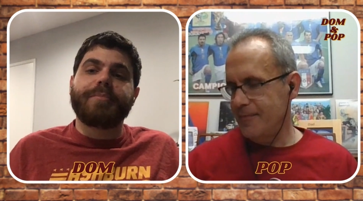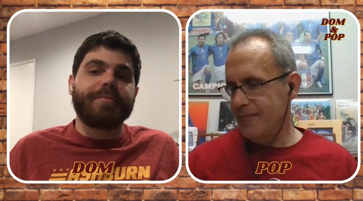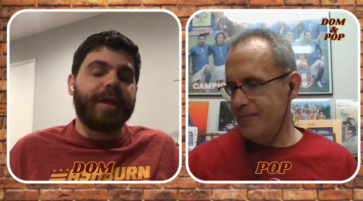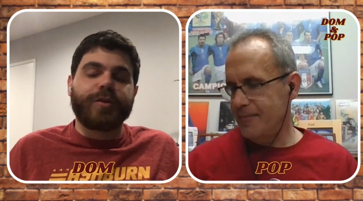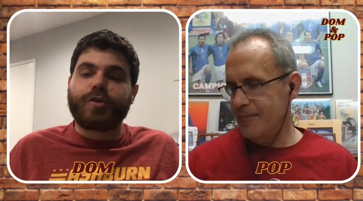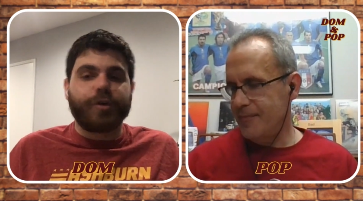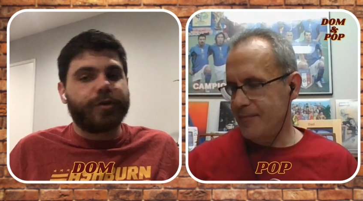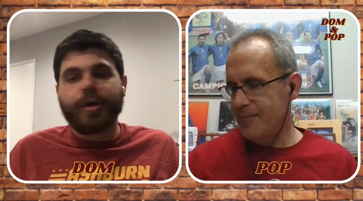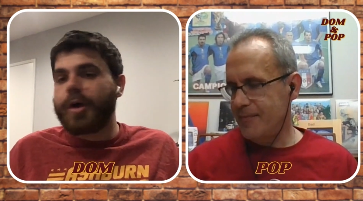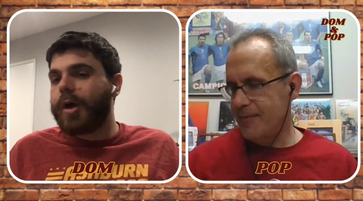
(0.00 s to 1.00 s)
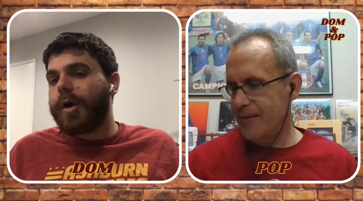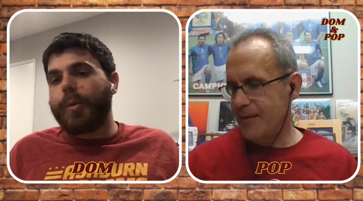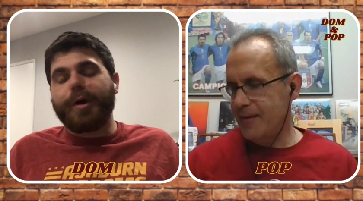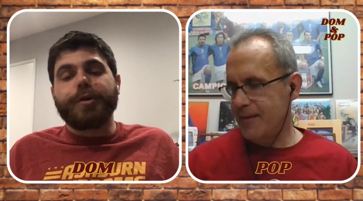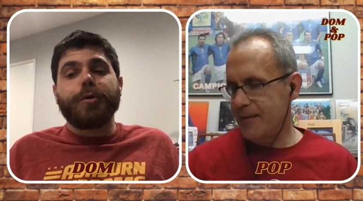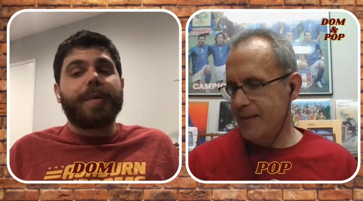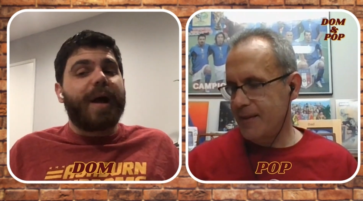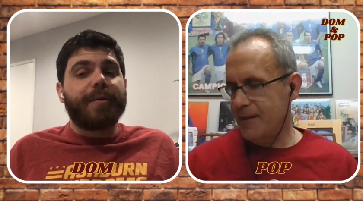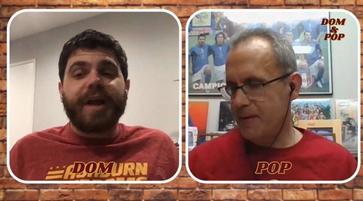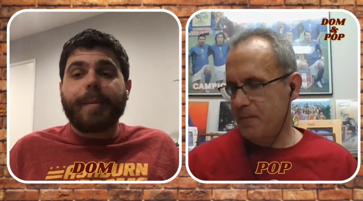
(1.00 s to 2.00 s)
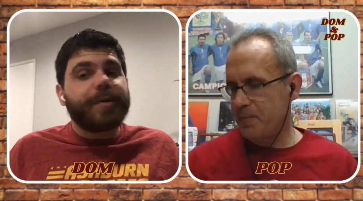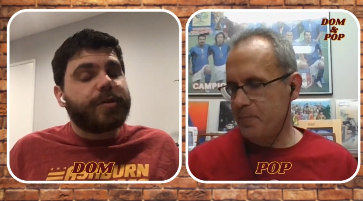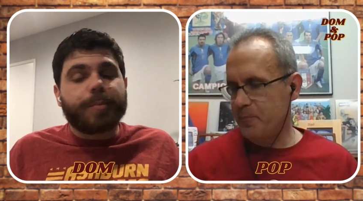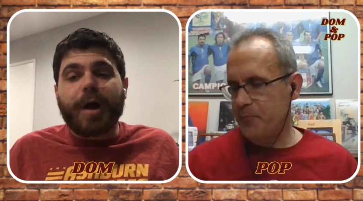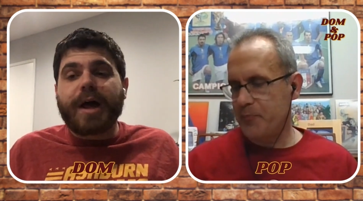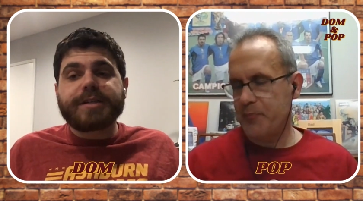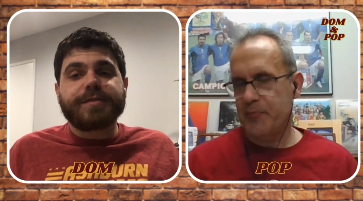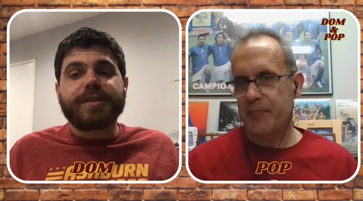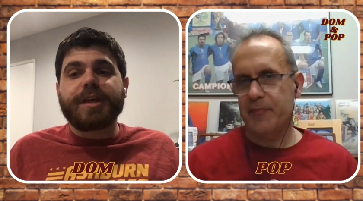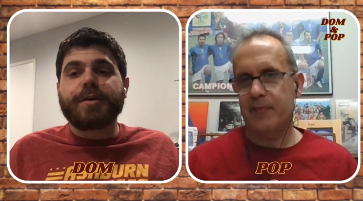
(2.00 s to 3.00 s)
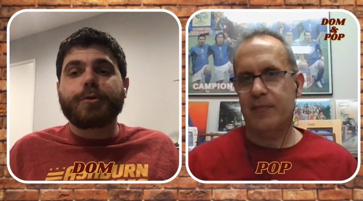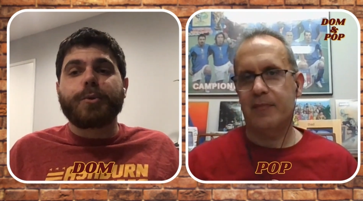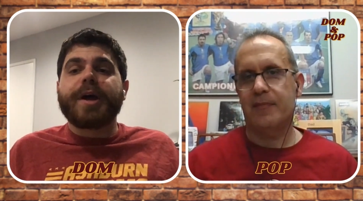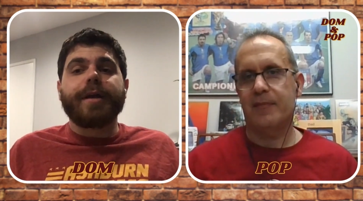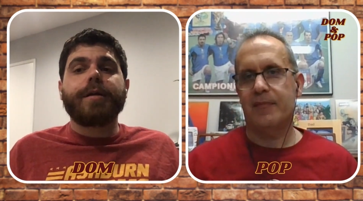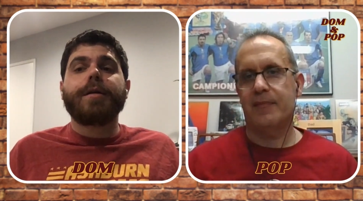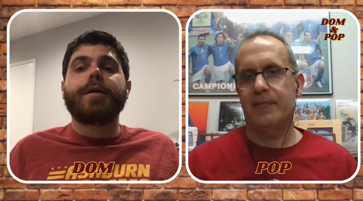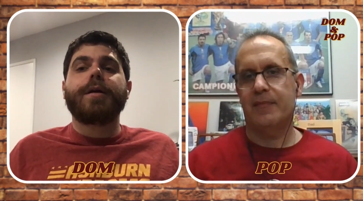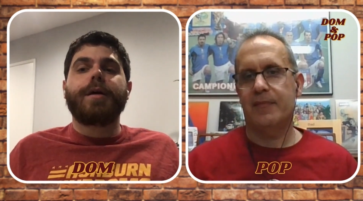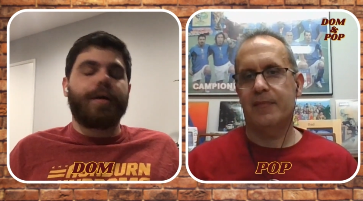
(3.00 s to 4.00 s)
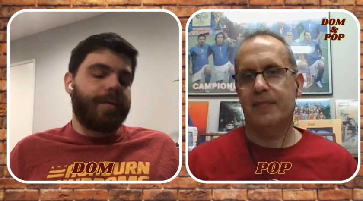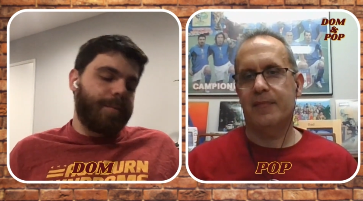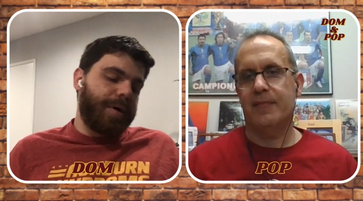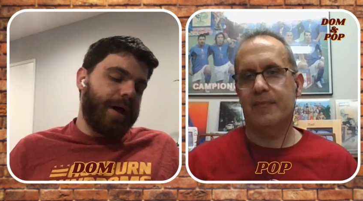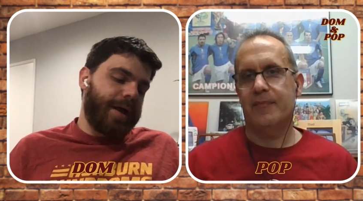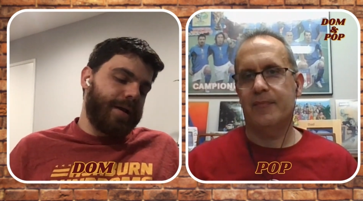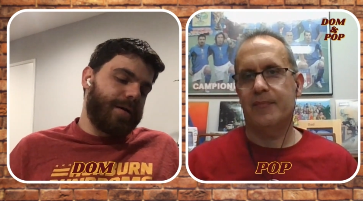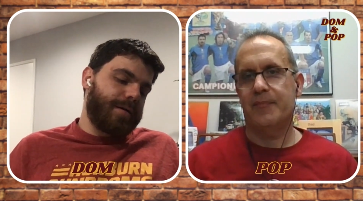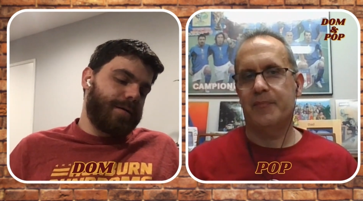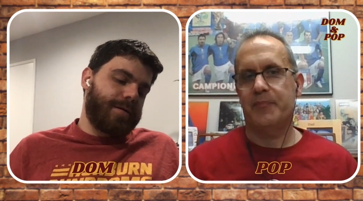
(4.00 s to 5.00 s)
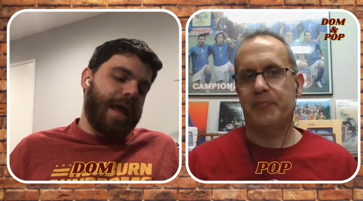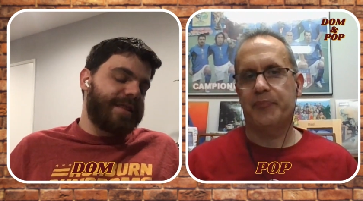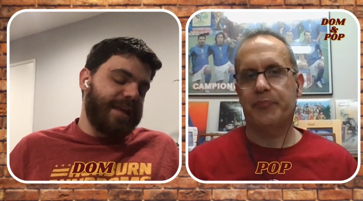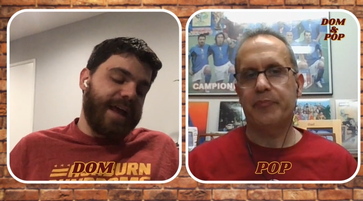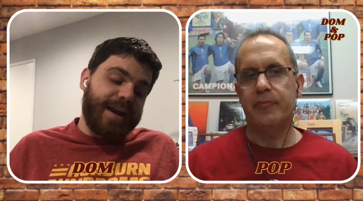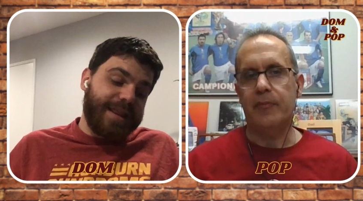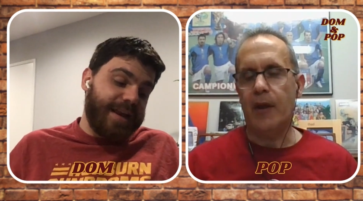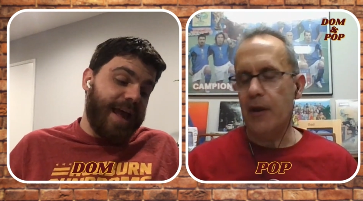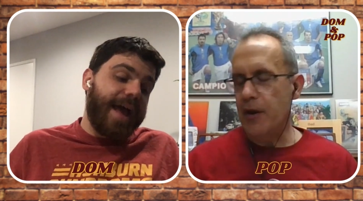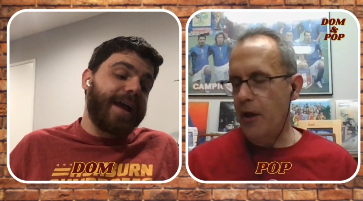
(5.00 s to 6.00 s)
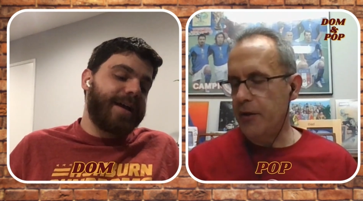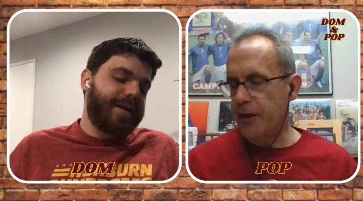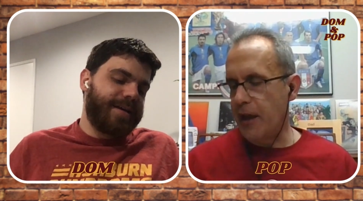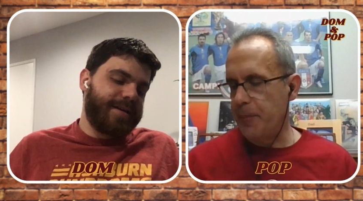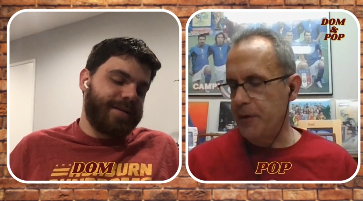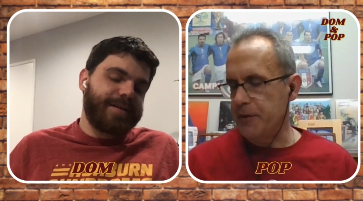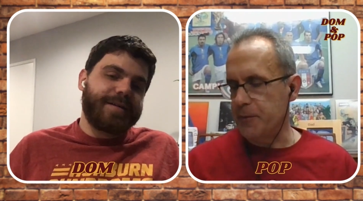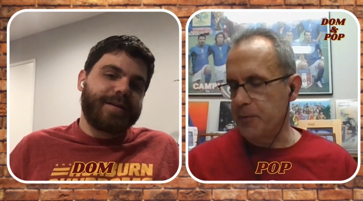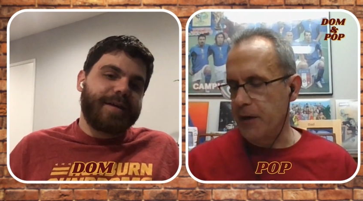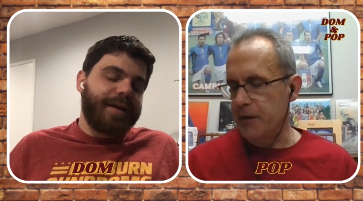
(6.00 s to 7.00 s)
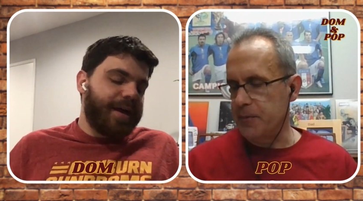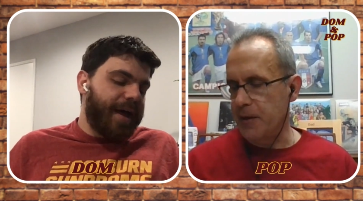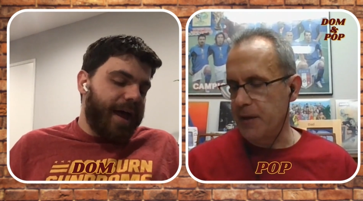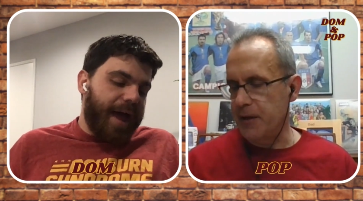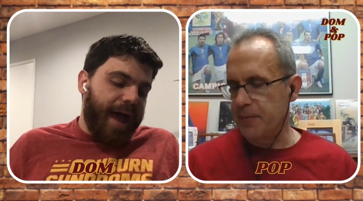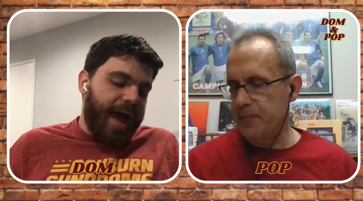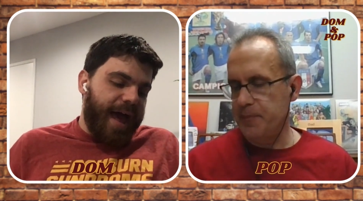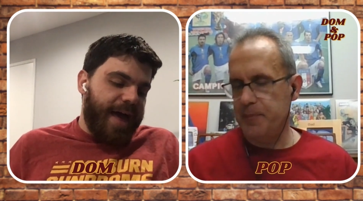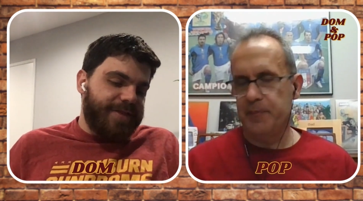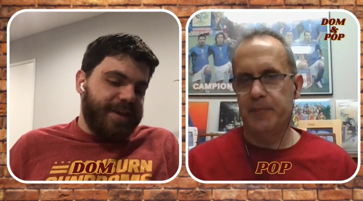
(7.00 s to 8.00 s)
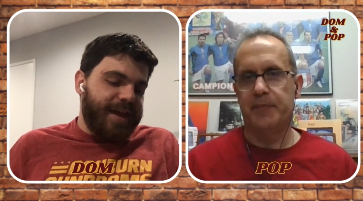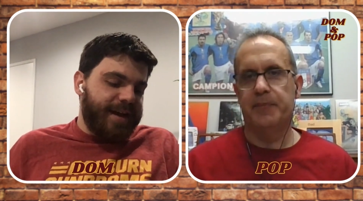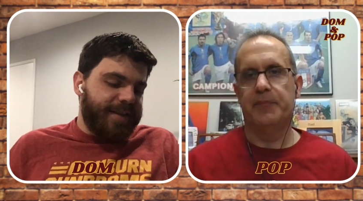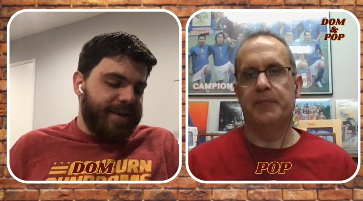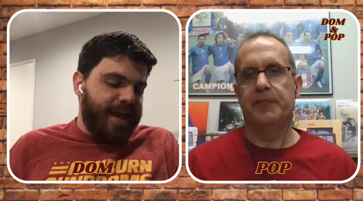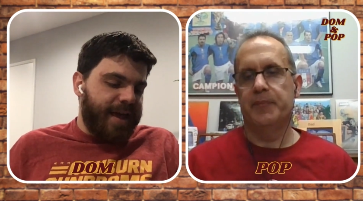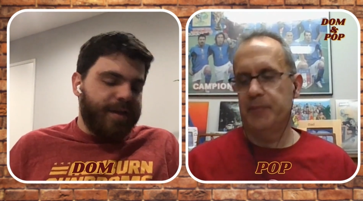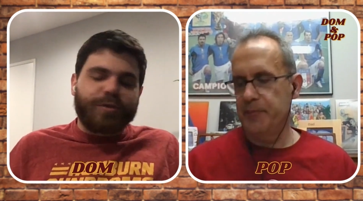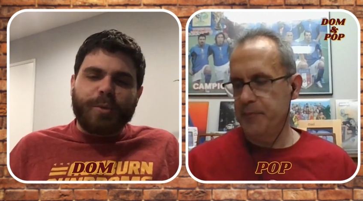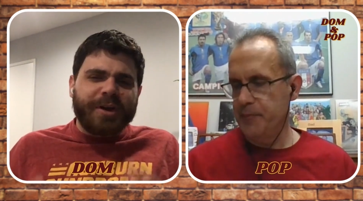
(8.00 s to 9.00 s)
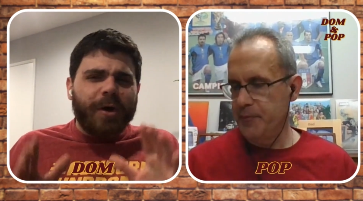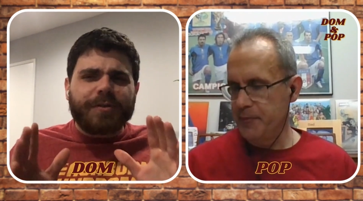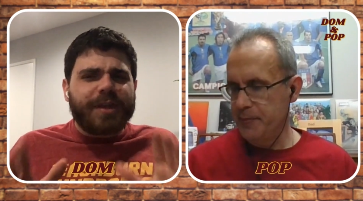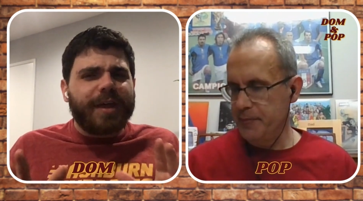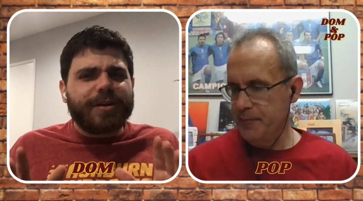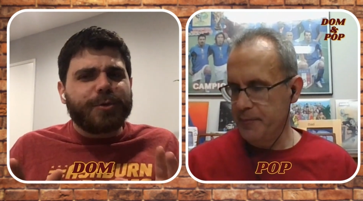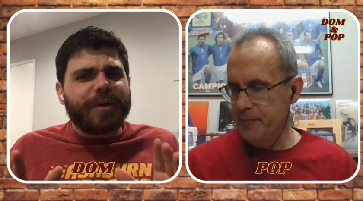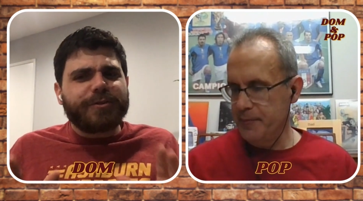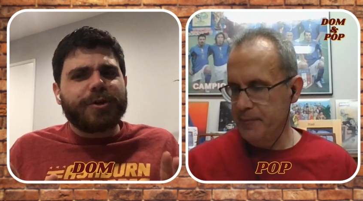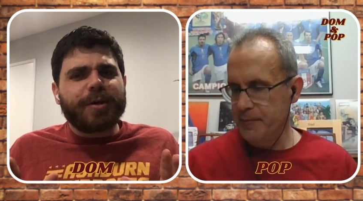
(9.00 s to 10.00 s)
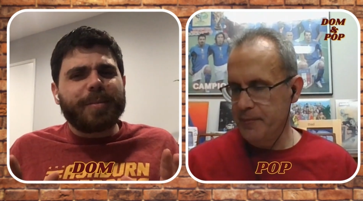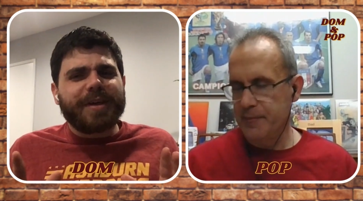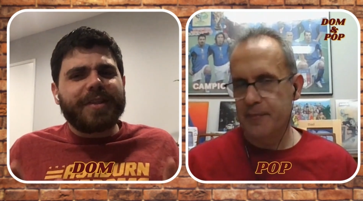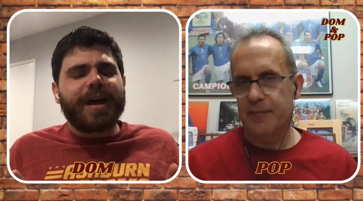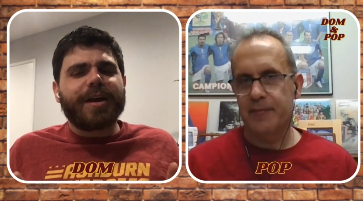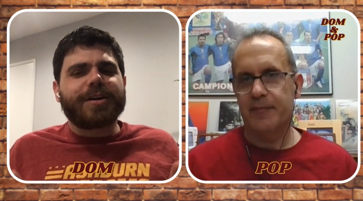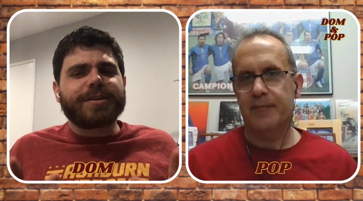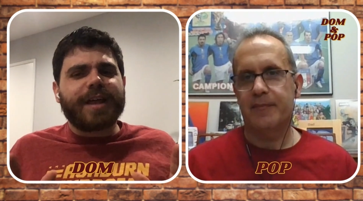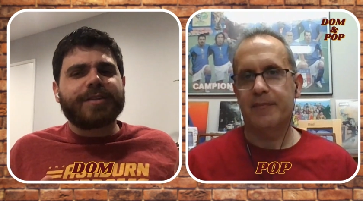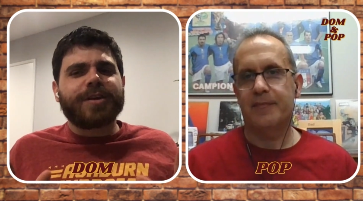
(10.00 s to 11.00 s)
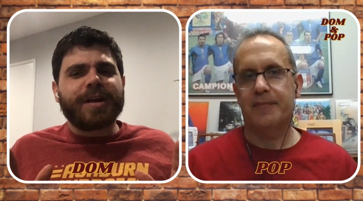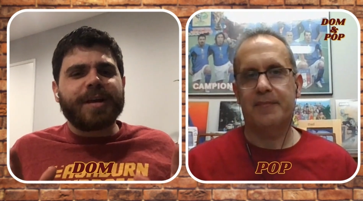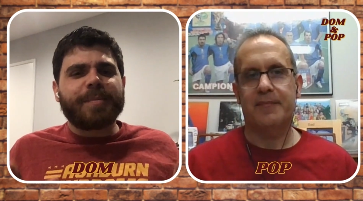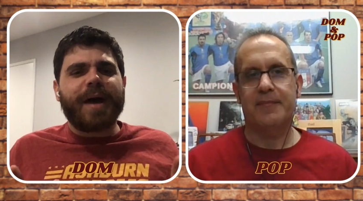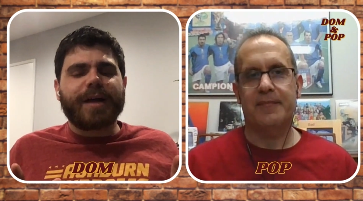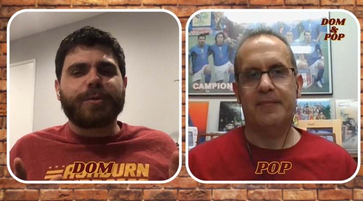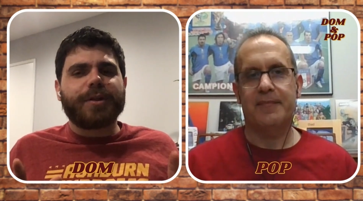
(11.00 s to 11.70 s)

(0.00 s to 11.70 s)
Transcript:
Speaker 1: That's just what you do. But I would not be surprised if the Eagles win. But at the end of the day
Speaker 2: no, you can't be surprised by that.
Speaker 1: At the end of the day, do we know if Taylor Swift's going to be there? Because that's going to impact whether